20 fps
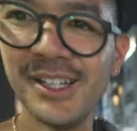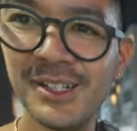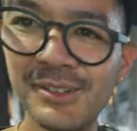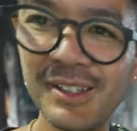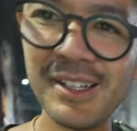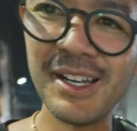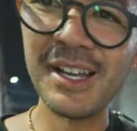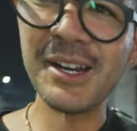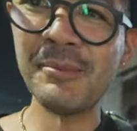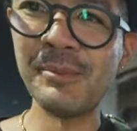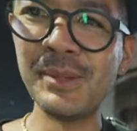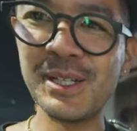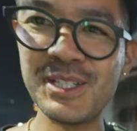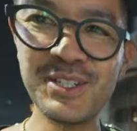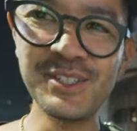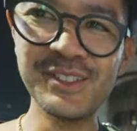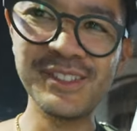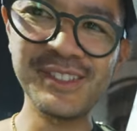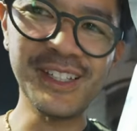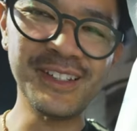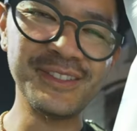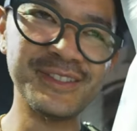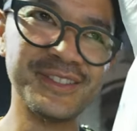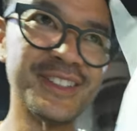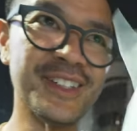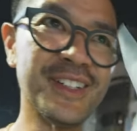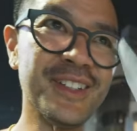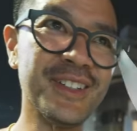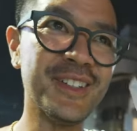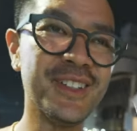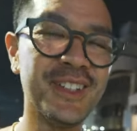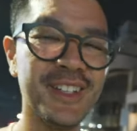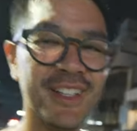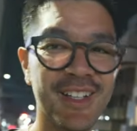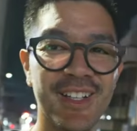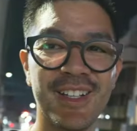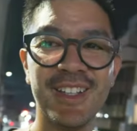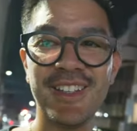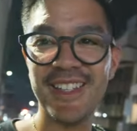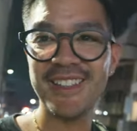We got a bunch of stuff, so
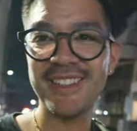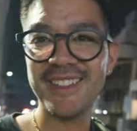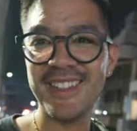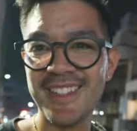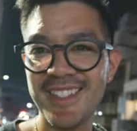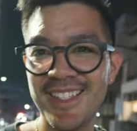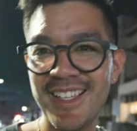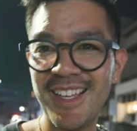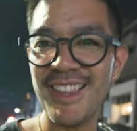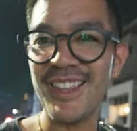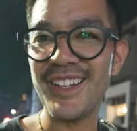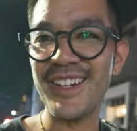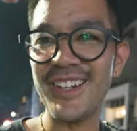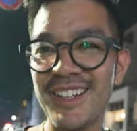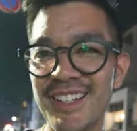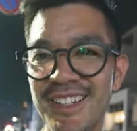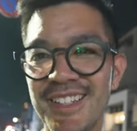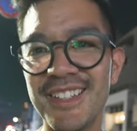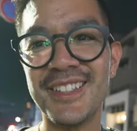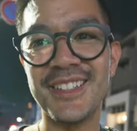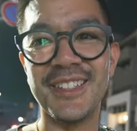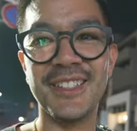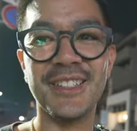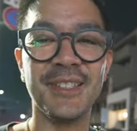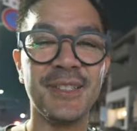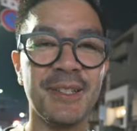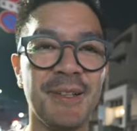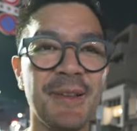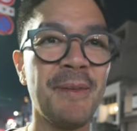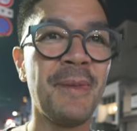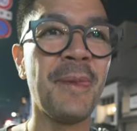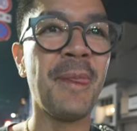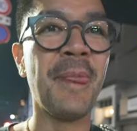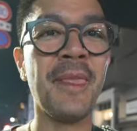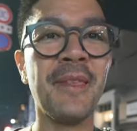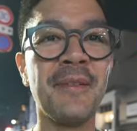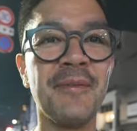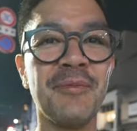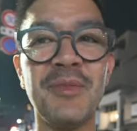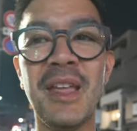let's eat together.
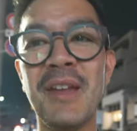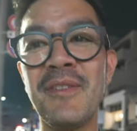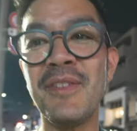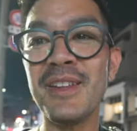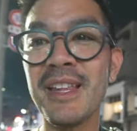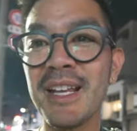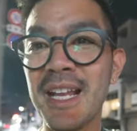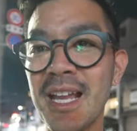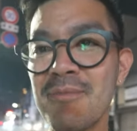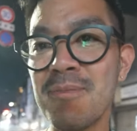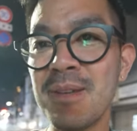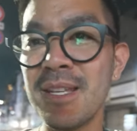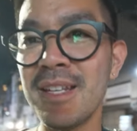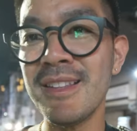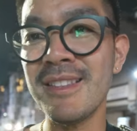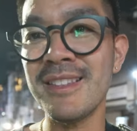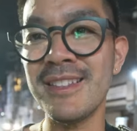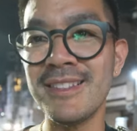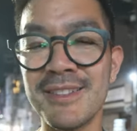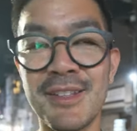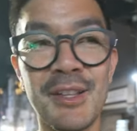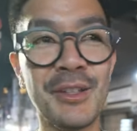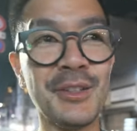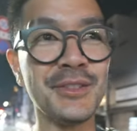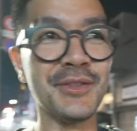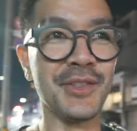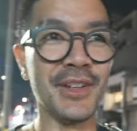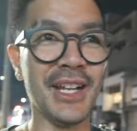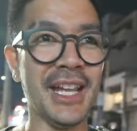I feel like I've been in these clothes for